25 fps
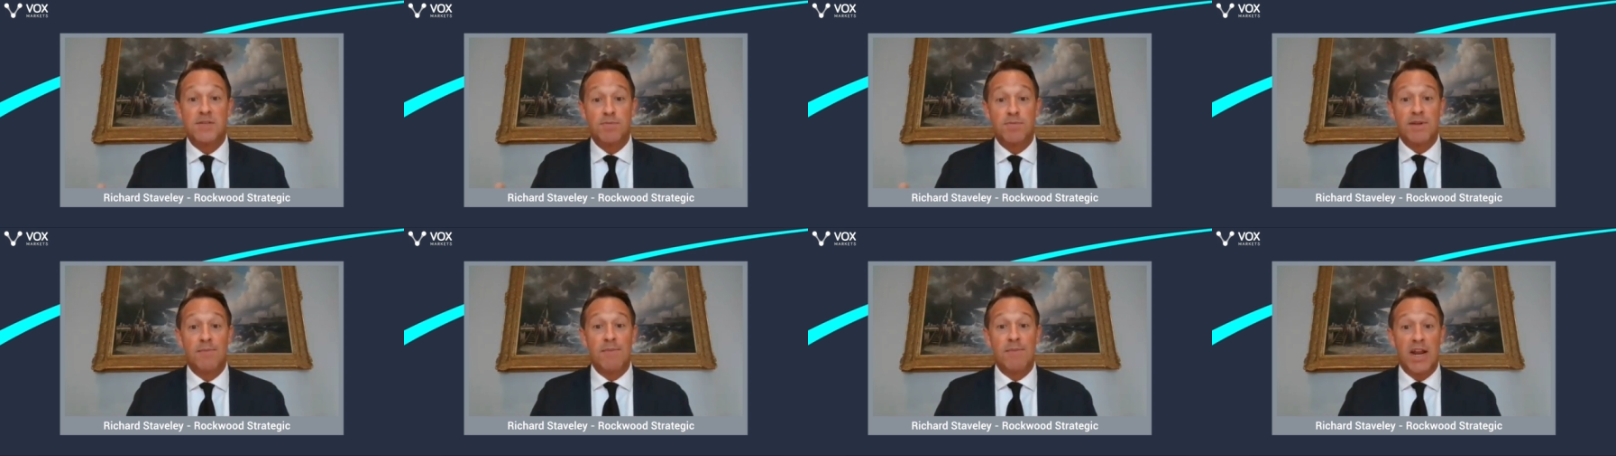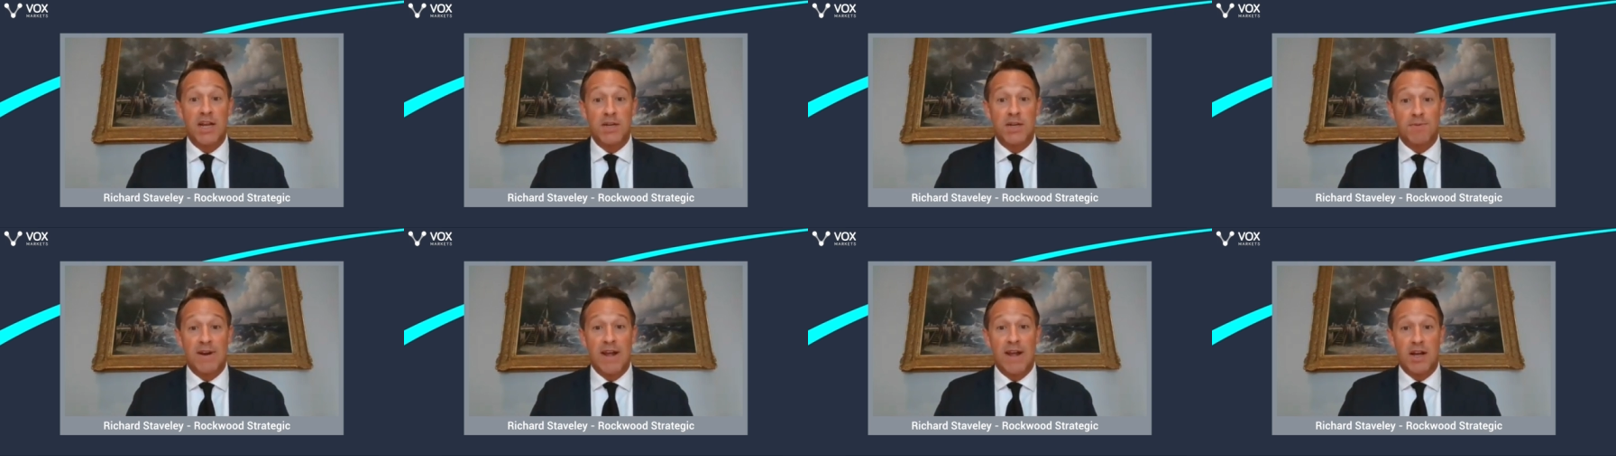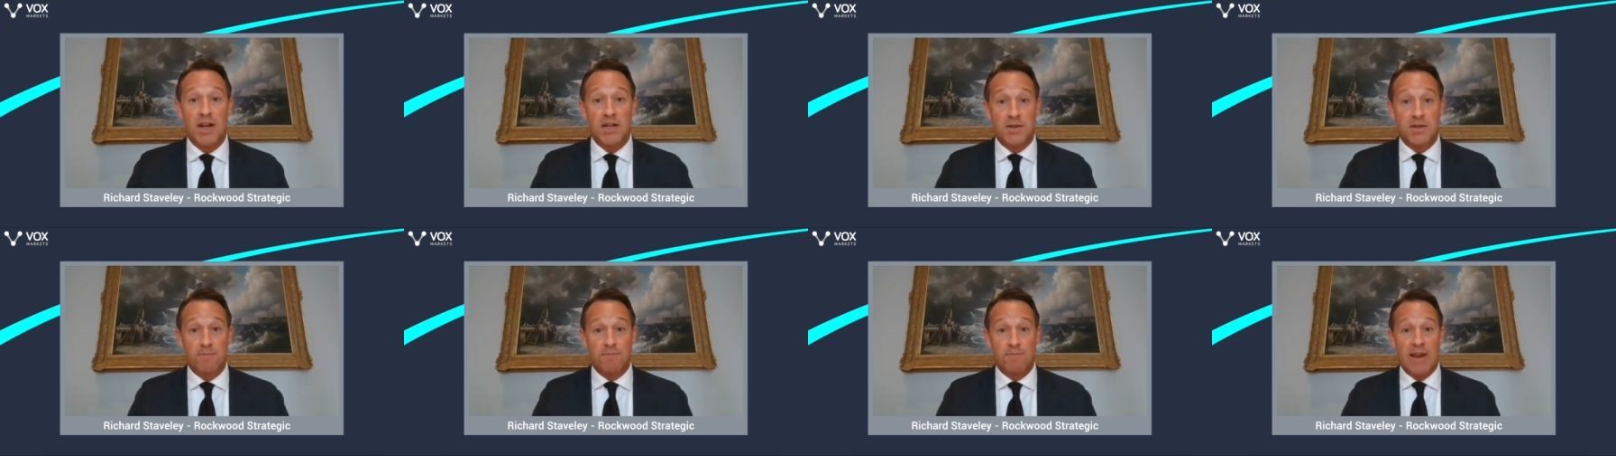but the management
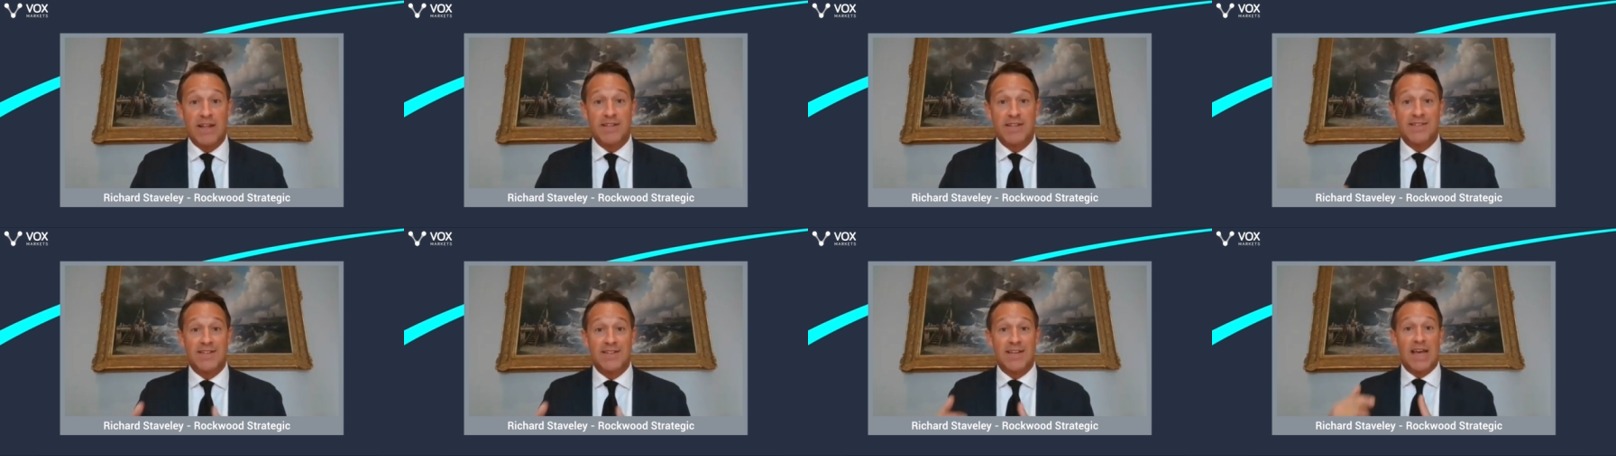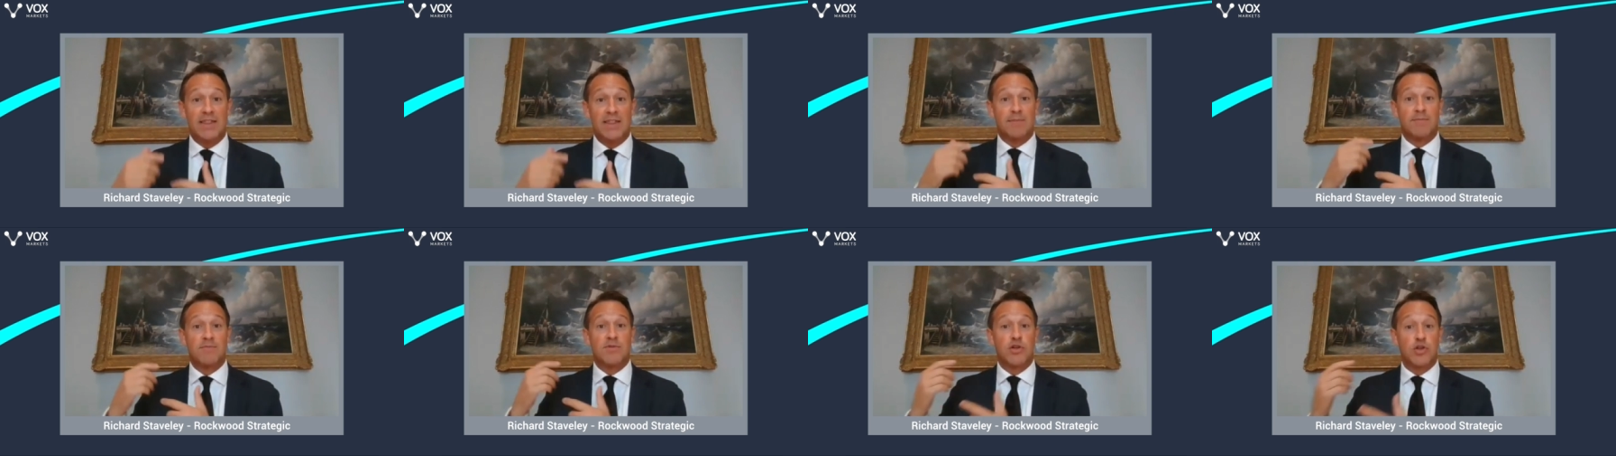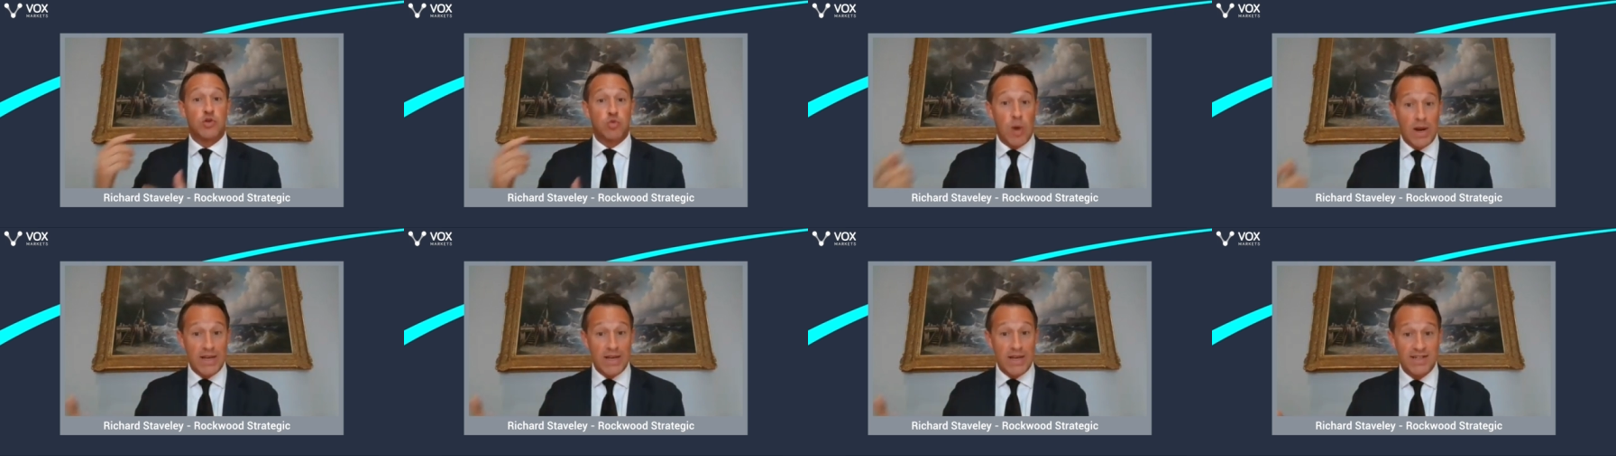action plans to get them to
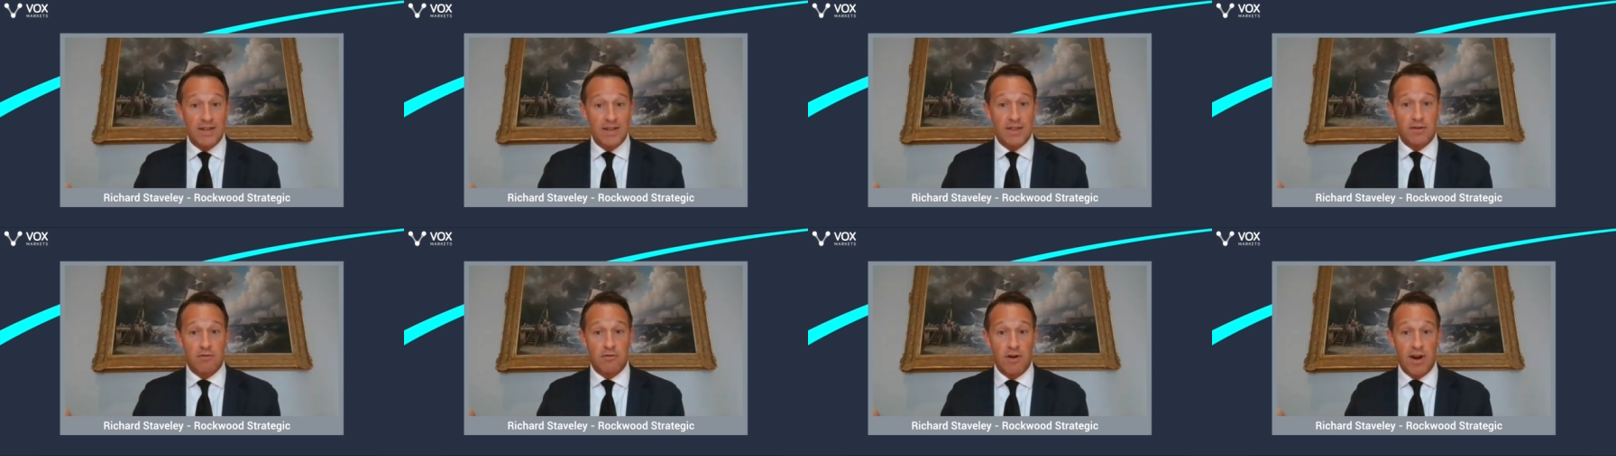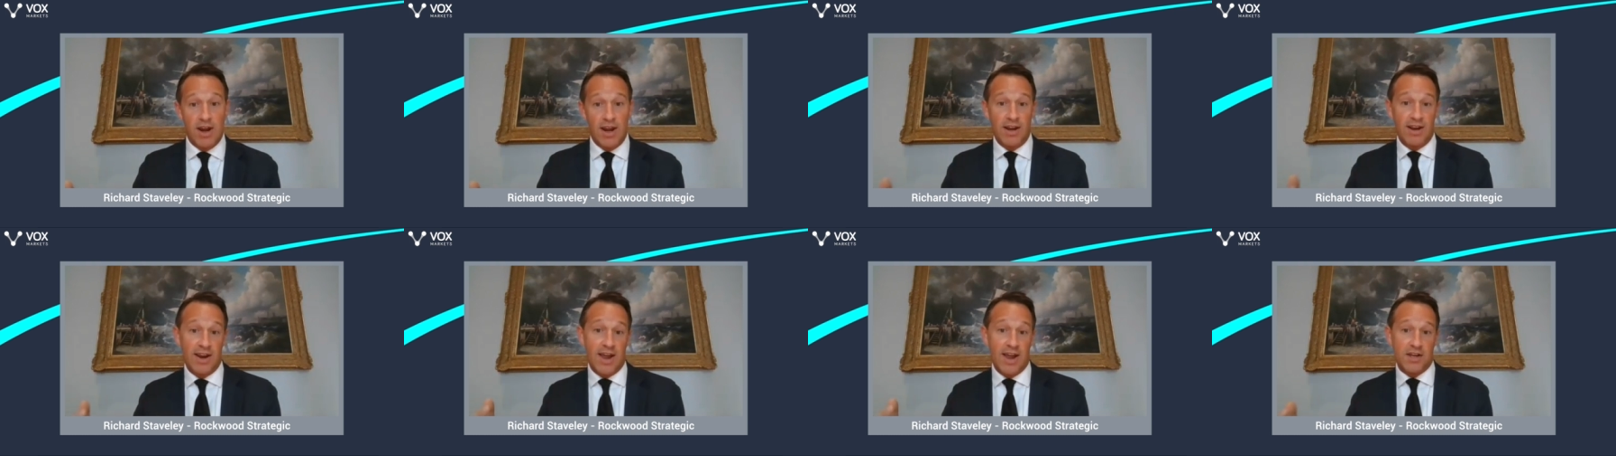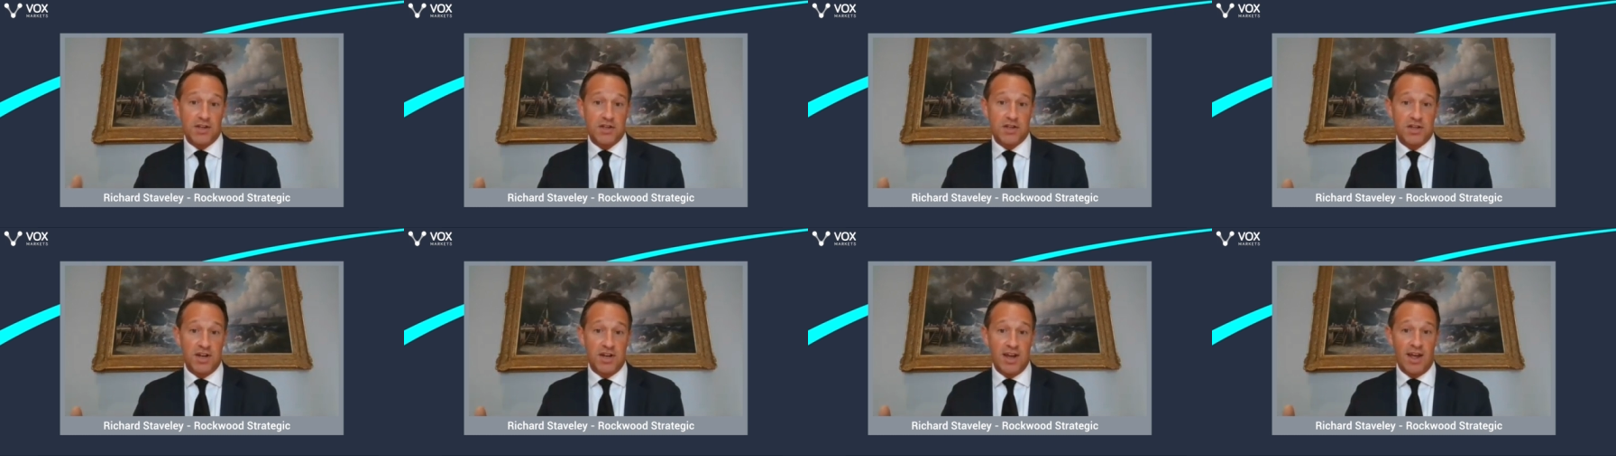23
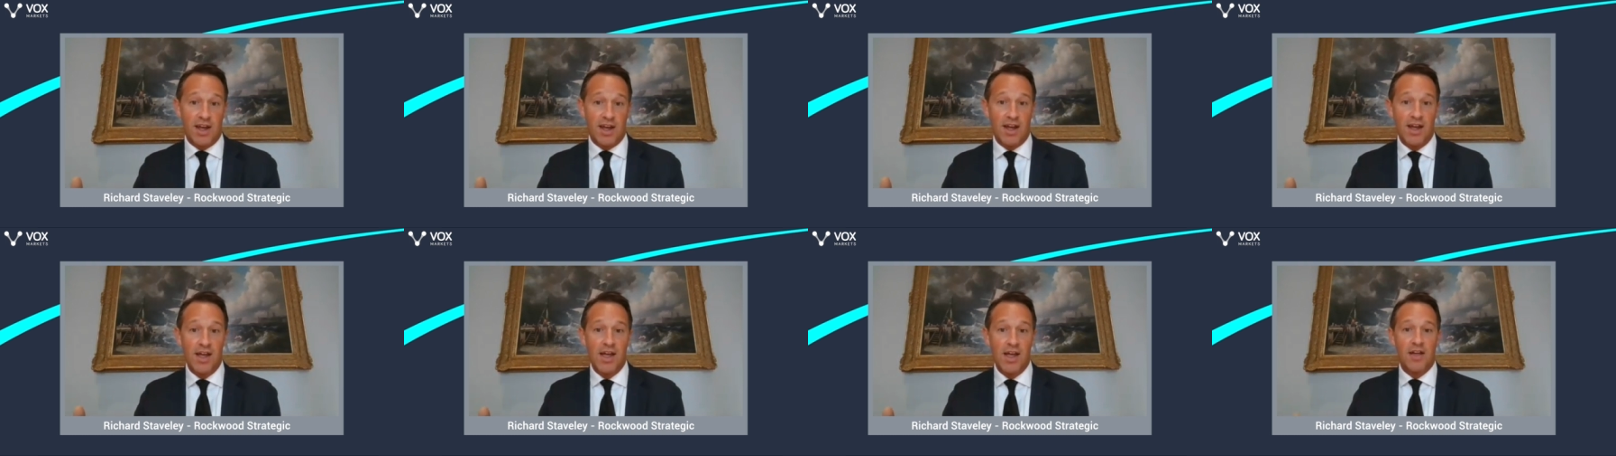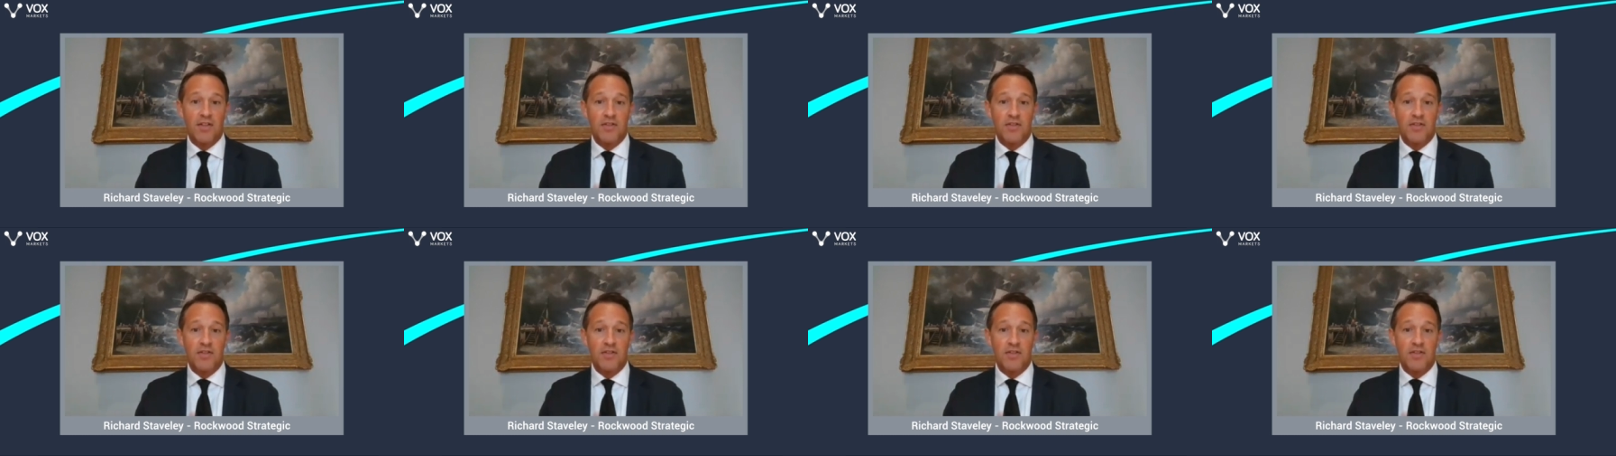next year.